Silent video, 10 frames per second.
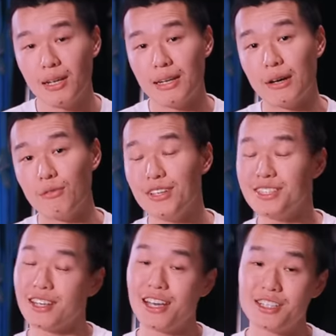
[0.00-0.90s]
Now
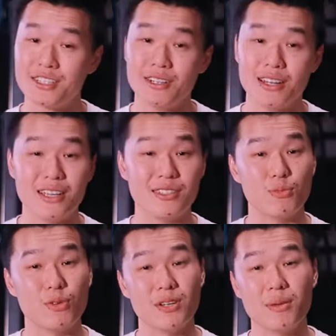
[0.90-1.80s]
ventilation is
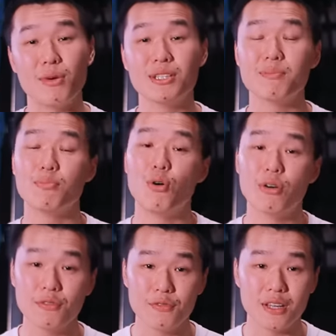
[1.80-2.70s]
one of the most
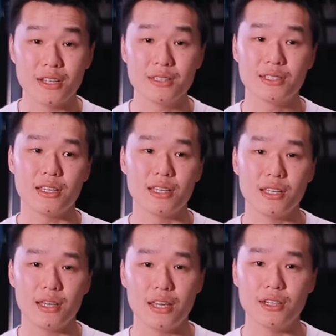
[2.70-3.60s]
important things
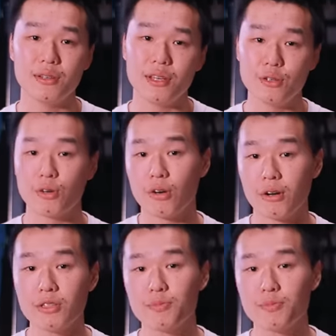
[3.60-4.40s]
in indoor growing,